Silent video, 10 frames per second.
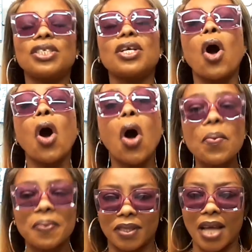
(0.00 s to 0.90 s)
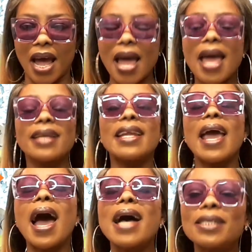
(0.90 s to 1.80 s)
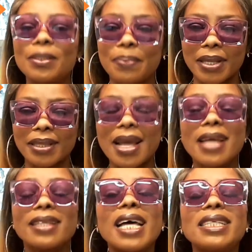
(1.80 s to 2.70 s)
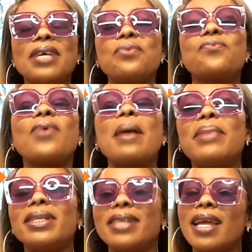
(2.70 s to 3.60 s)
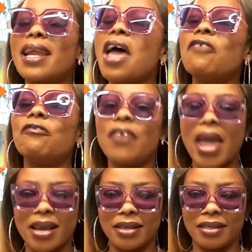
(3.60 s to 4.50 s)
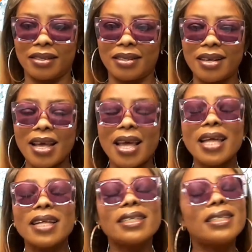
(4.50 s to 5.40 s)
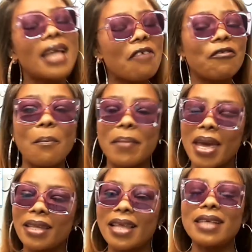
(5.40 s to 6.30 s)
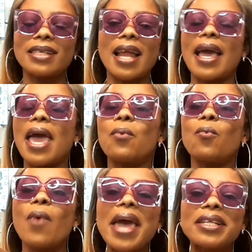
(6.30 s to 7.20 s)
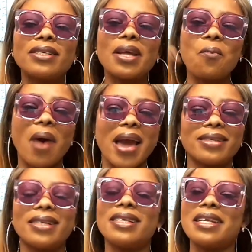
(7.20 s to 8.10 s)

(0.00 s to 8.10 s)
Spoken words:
hopes that the husband doesn't rub it in her face. That, for me, that's like a word to the wise is